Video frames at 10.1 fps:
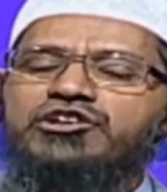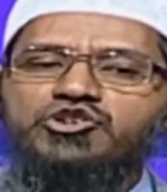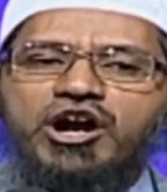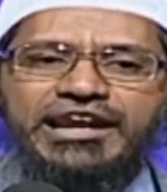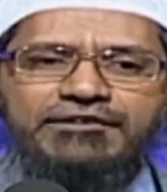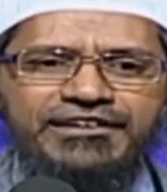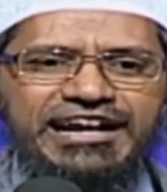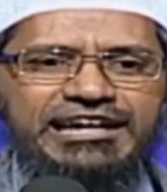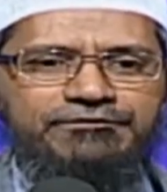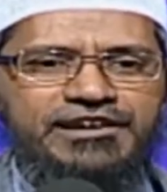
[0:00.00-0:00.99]
is a
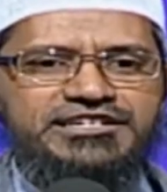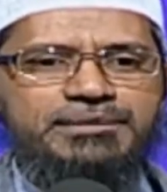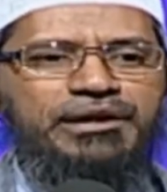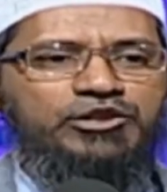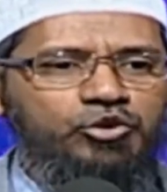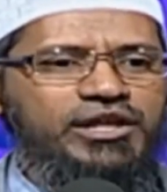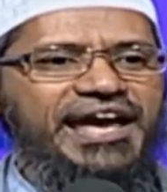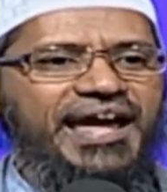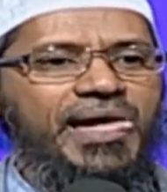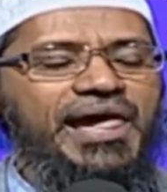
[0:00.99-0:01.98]
geographical definition, but
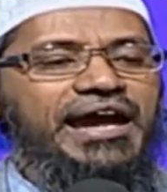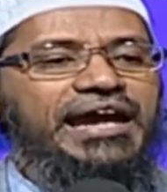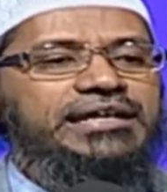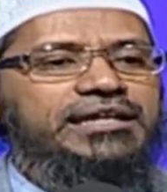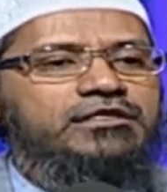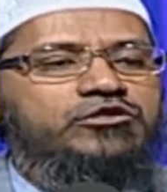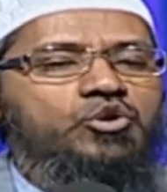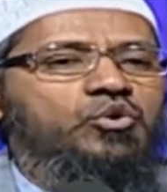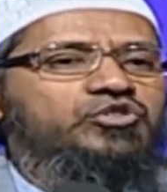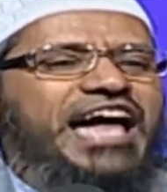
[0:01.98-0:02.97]
today it
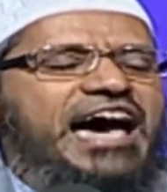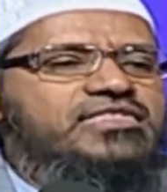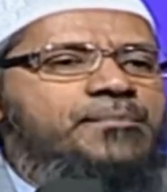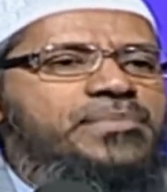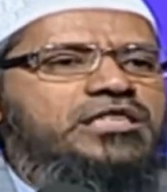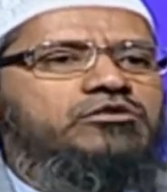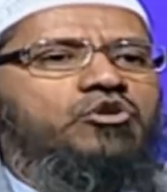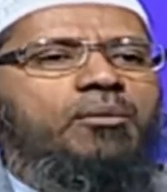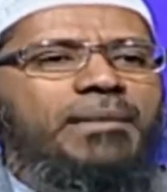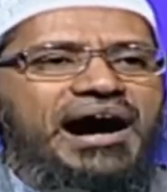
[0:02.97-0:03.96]
is used as a
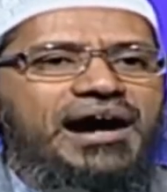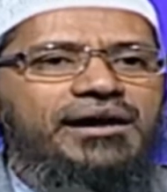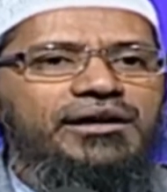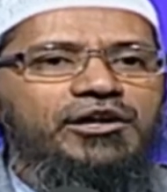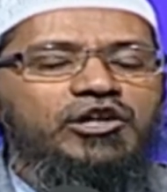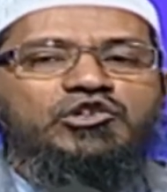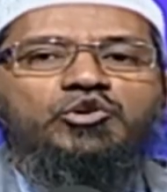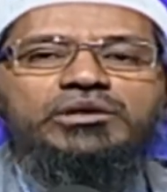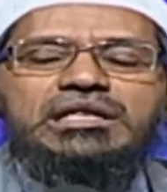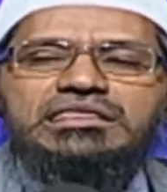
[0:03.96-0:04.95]
misnomer
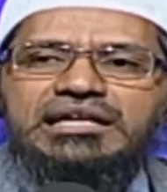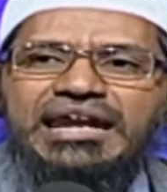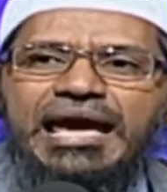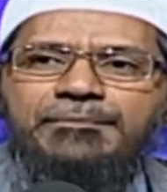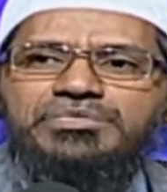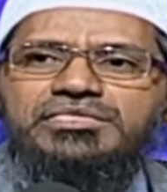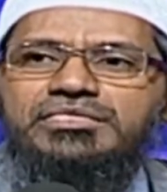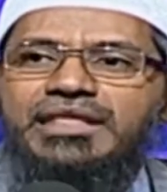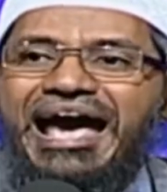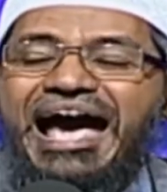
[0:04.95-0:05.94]
to describe
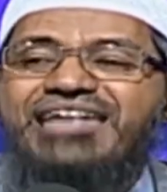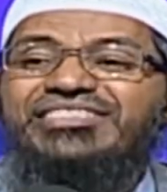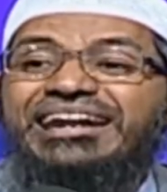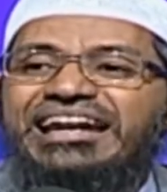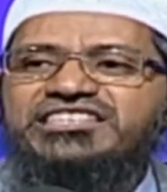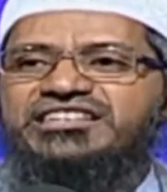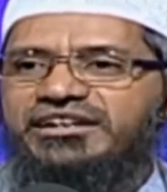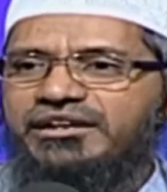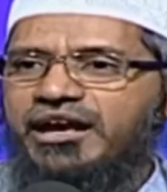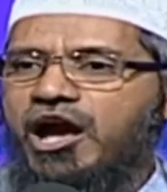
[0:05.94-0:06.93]
as a
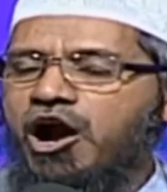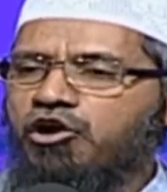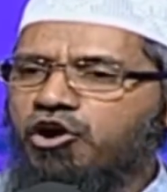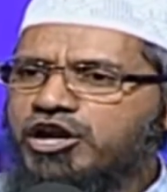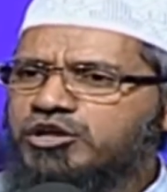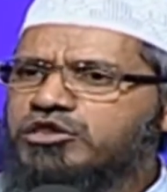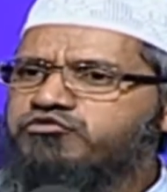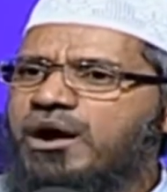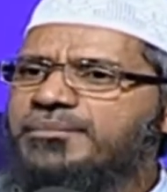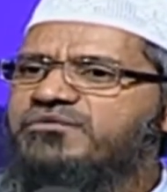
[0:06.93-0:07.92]
religion. According to
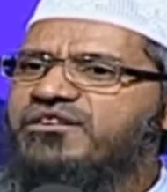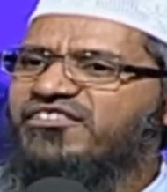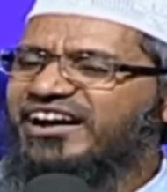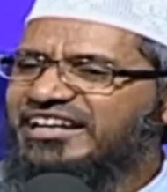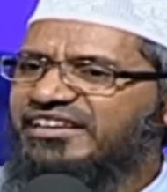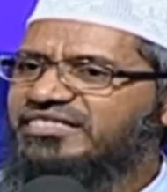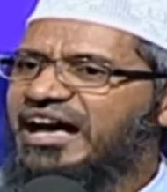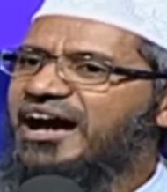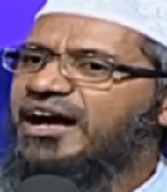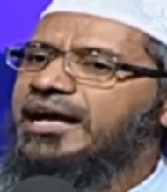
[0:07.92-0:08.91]
Swami
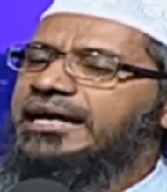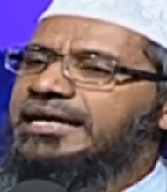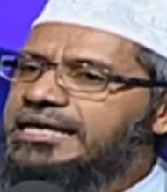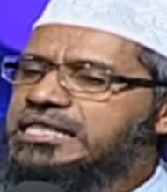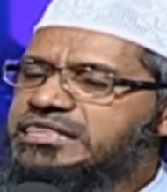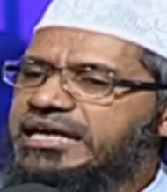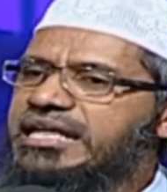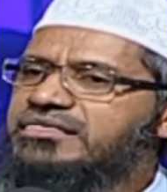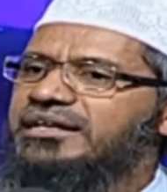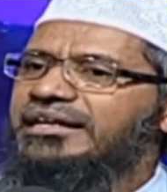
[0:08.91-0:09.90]
Vivekananda, he
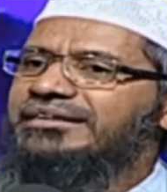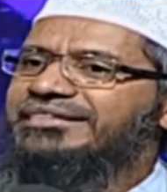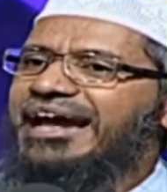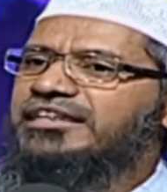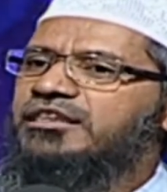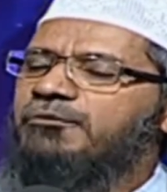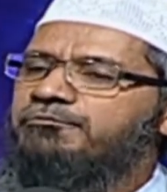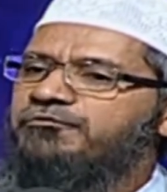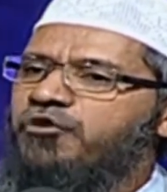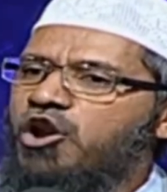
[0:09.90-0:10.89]
says that the
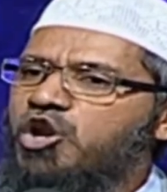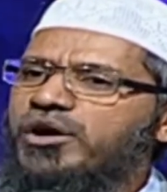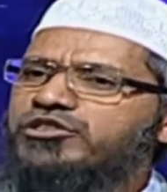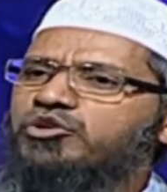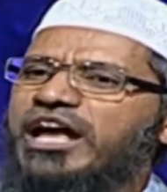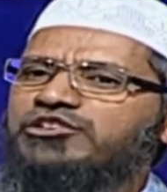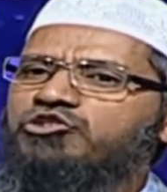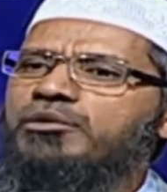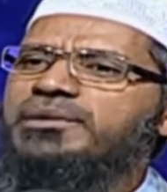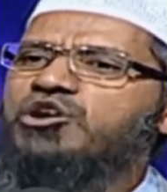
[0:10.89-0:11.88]
followers should
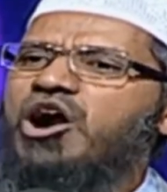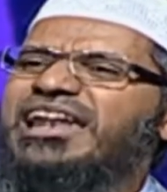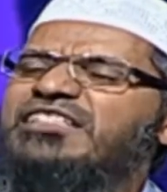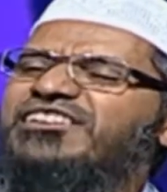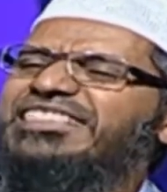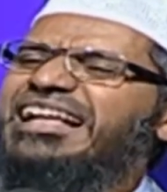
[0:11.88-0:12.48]
actually be called as